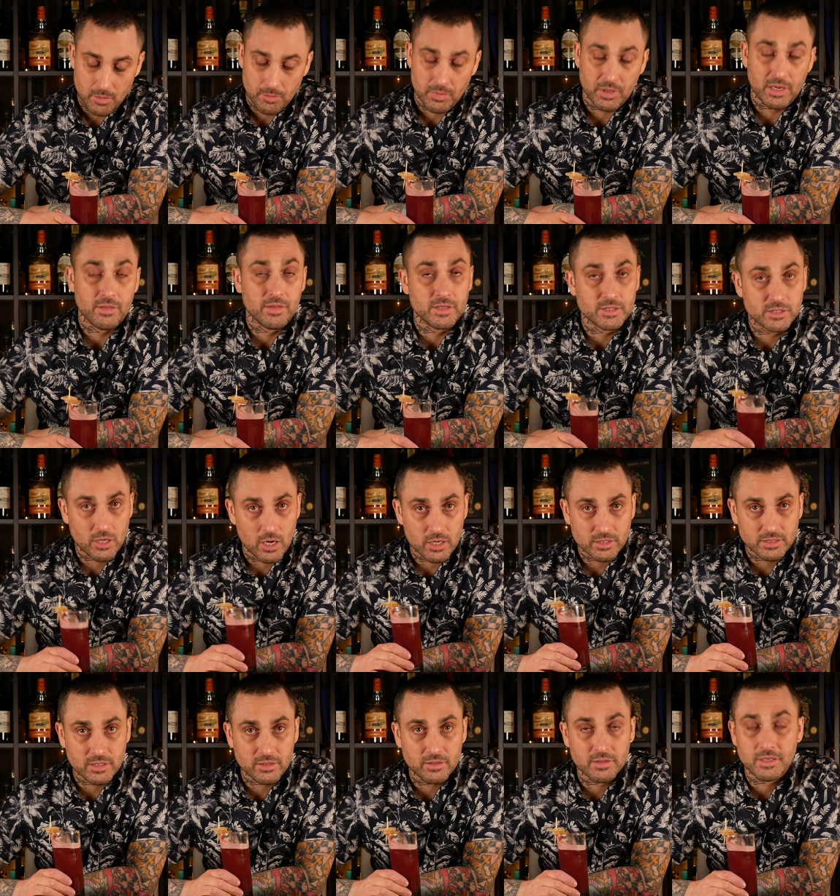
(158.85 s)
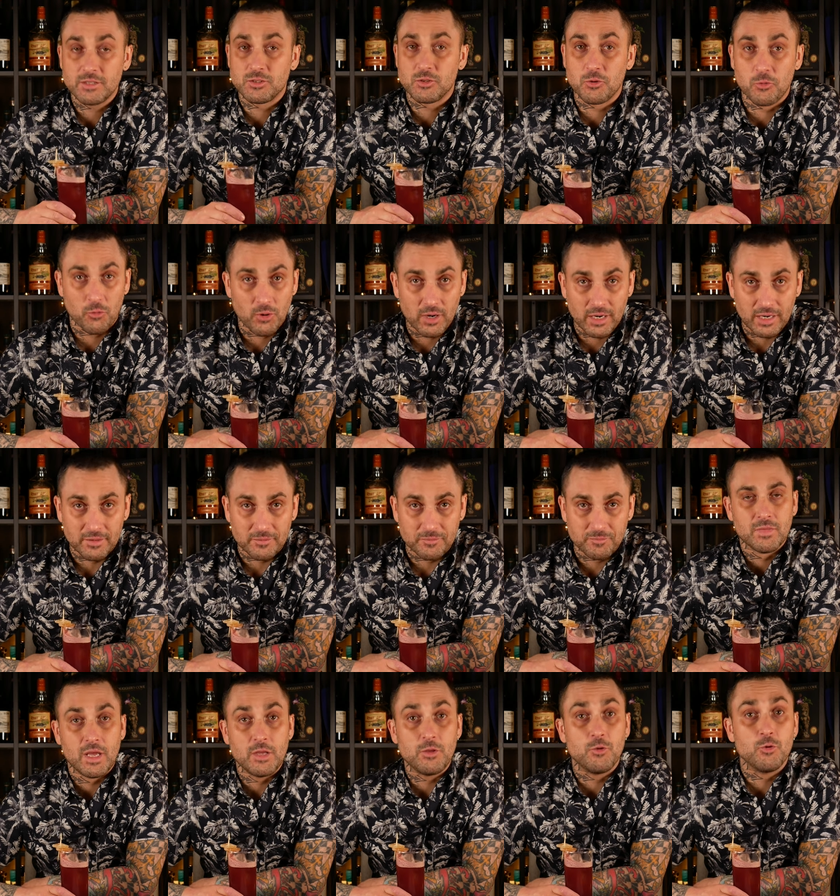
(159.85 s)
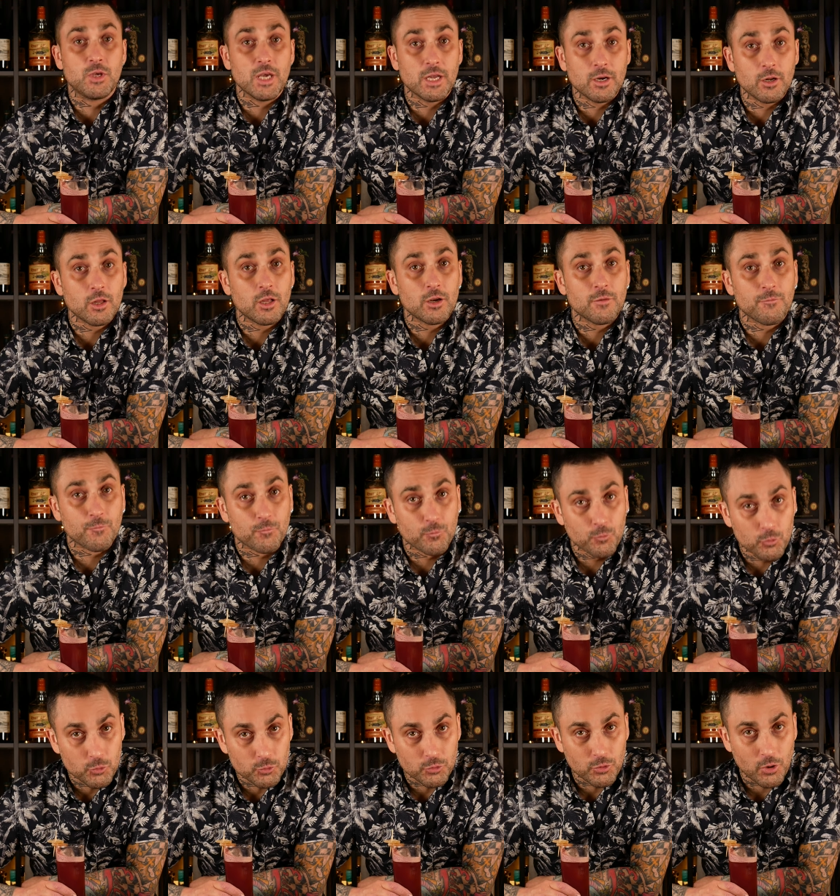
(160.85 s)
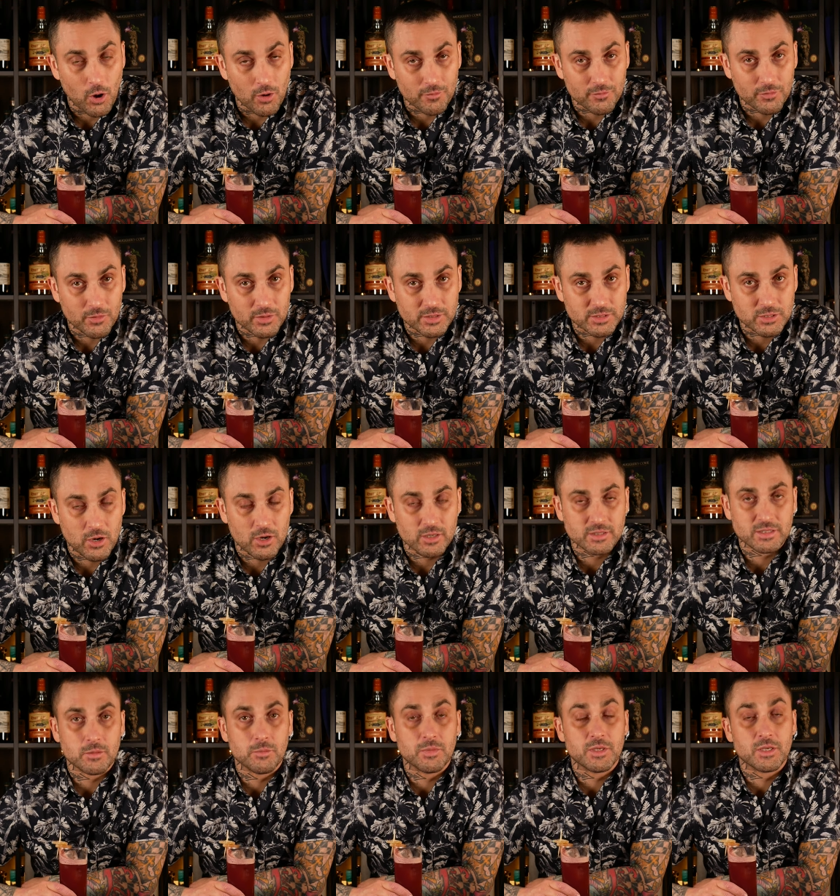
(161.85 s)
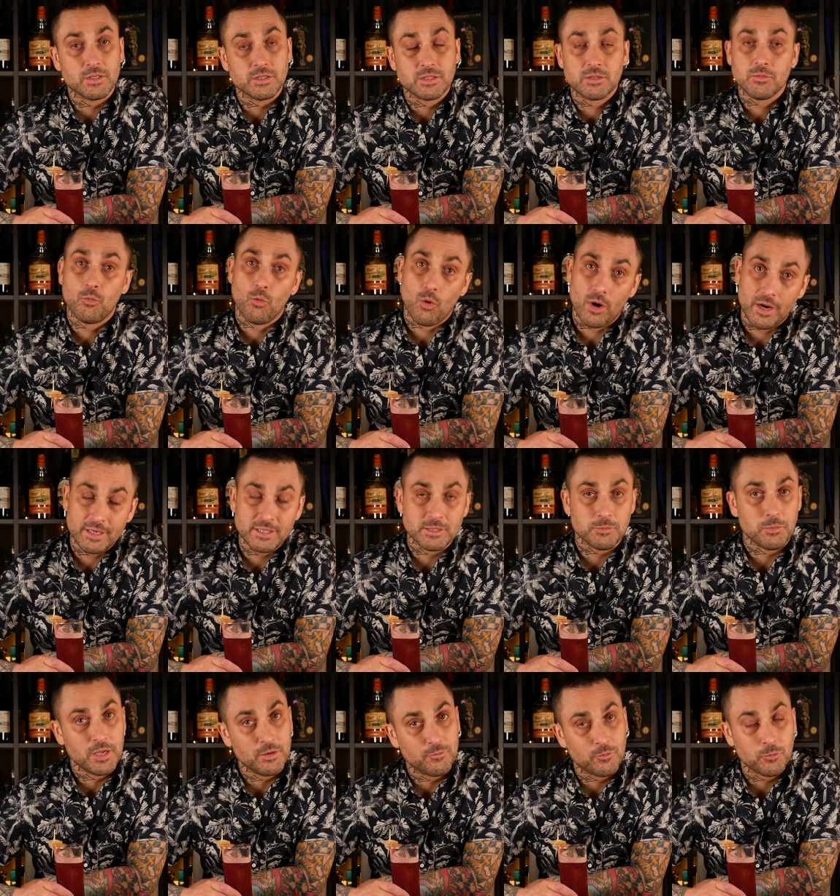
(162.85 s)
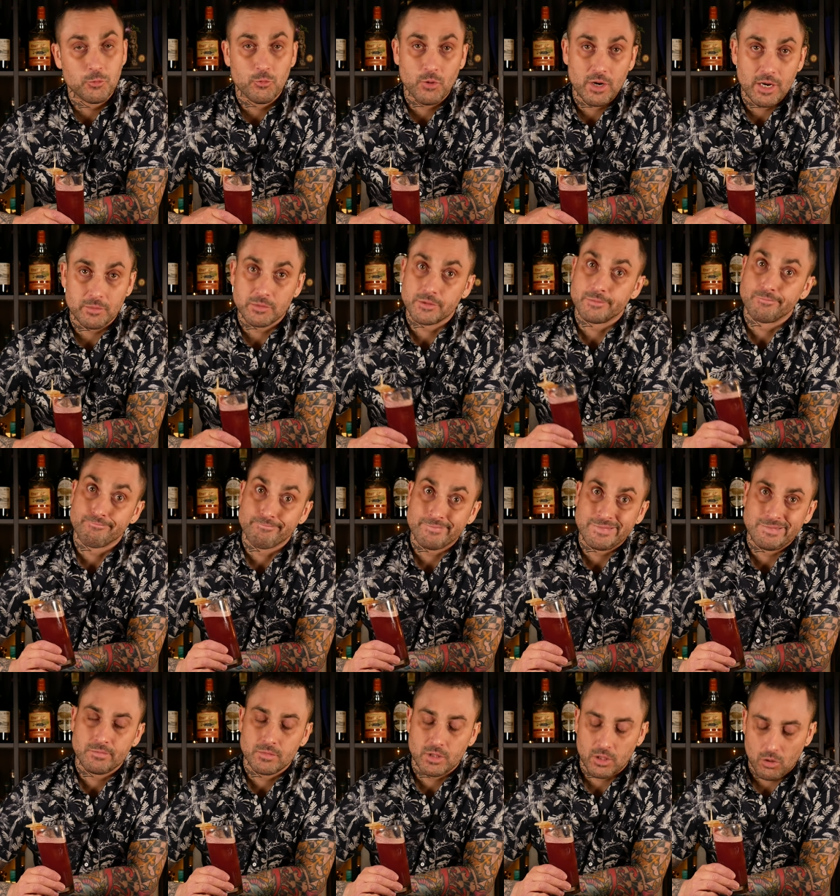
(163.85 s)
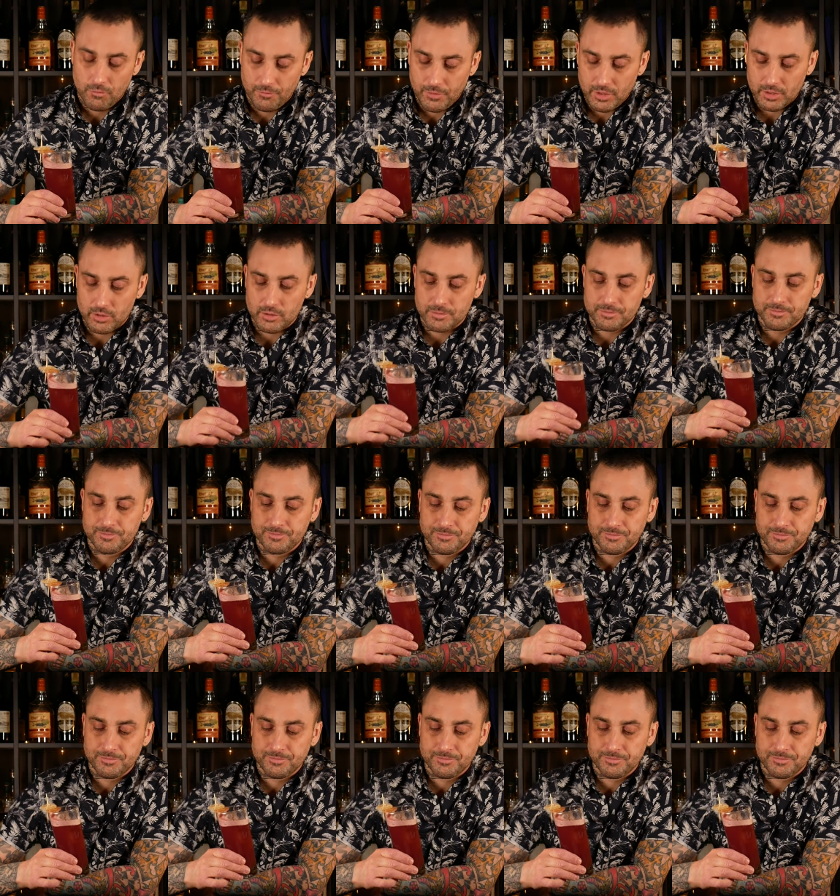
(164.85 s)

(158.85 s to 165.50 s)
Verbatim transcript: But in this cocktail, it's great. And You get a lot of fruit off of this cocktail because wine is made from grapes. Go figure